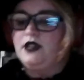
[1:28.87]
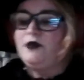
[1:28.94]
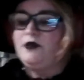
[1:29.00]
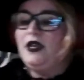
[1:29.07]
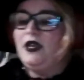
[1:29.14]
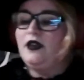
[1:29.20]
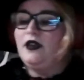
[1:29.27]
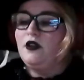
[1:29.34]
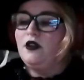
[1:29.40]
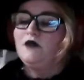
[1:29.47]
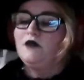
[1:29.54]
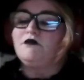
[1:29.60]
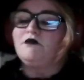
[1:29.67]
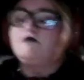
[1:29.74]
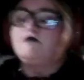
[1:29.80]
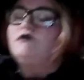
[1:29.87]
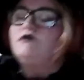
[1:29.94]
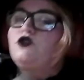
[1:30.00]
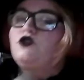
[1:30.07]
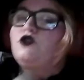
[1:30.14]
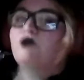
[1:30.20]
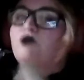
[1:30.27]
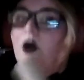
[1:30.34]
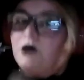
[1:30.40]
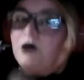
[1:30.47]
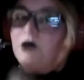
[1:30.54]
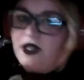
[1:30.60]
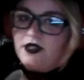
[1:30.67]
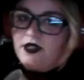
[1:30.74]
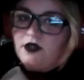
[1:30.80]
make
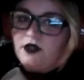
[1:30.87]
droplets.